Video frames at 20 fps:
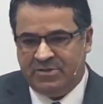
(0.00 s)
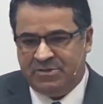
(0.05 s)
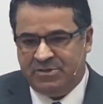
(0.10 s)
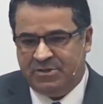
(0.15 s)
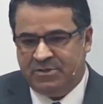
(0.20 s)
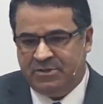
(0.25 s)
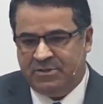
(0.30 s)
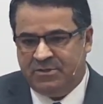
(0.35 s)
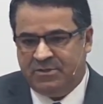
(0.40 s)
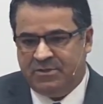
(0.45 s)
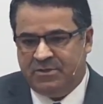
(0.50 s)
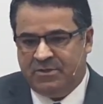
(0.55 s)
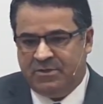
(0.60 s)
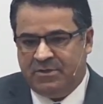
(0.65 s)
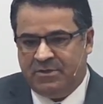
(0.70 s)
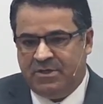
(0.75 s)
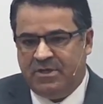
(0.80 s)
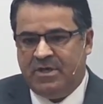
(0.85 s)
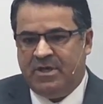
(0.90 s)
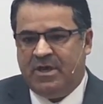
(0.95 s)
through the Word of
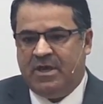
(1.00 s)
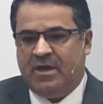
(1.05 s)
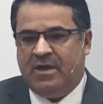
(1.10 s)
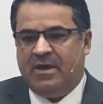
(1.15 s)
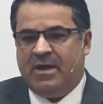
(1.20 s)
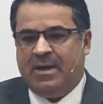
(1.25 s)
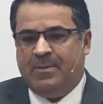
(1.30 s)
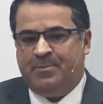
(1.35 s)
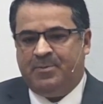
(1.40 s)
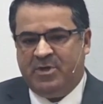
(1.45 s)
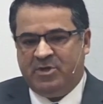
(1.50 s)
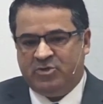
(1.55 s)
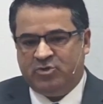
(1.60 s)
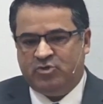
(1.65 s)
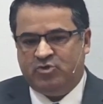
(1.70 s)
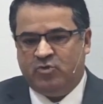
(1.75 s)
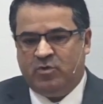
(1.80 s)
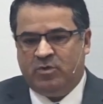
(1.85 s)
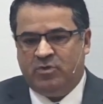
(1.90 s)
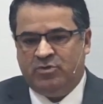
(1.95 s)
God,
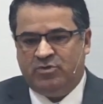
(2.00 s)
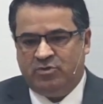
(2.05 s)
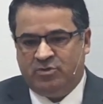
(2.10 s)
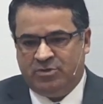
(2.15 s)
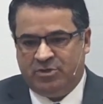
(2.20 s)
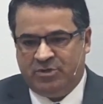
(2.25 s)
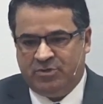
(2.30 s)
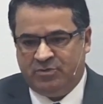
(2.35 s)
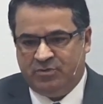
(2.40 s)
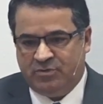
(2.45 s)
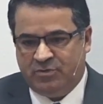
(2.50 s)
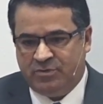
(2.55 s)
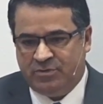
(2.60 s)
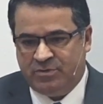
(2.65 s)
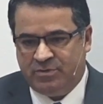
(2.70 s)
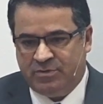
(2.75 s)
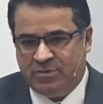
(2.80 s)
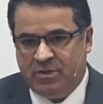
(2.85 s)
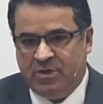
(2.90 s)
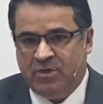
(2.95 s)
carrying the Word, which is
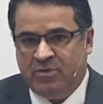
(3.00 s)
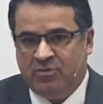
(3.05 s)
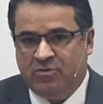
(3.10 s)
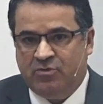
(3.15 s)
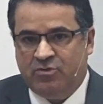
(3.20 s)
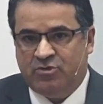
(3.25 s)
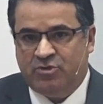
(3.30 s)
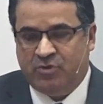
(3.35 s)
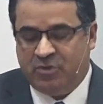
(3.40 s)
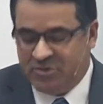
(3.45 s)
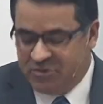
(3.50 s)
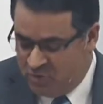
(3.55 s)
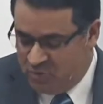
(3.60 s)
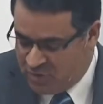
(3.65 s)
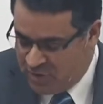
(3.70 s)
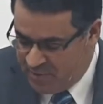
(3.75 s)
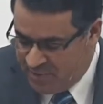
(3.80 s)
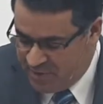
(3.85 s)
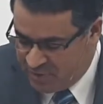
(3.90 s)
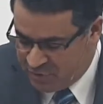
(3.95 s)
the person of the Lord
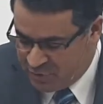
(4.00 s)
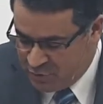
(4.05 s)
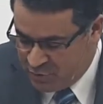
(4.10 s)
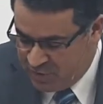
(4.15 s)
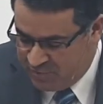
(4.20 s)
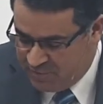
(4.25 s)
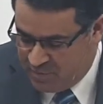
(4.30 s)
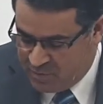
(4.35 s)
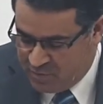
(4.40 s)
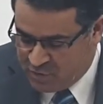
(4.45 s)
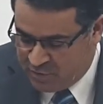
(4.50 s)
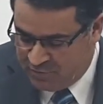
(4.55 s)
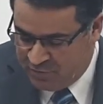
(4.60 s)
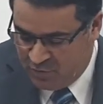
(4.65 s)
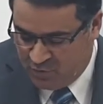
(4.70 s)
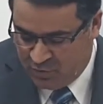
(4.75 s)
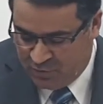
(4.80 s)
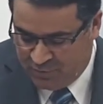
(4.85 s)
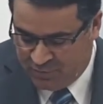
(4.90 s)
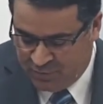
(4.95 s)
Jesus. May the Lord
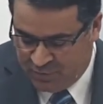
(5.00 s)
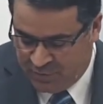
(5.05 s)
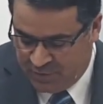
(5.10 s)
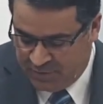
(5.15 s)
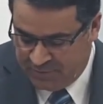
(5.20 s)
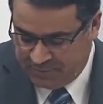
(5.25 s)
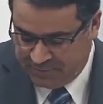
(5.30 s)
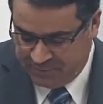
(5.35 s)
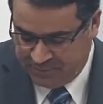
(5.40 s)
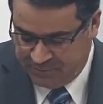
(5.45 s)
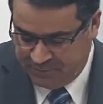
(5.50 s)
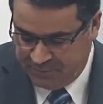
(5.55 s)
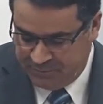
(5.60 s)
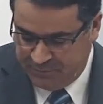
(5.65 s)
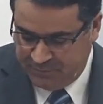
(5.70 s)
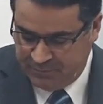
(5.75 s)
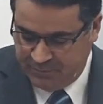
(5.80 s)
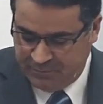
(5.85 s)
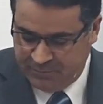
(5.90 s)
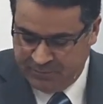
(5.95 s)
bless us. Let's
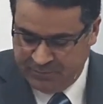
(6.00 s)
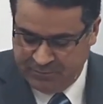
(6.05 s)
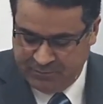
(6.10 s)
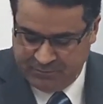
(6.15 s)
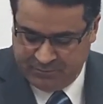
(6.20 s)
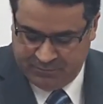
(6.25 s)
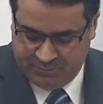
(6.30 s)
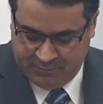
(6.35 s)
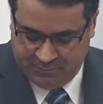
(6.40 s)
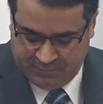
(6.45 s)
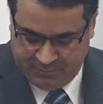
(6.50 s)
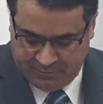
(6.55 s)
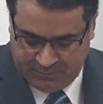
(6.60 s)
hear a song.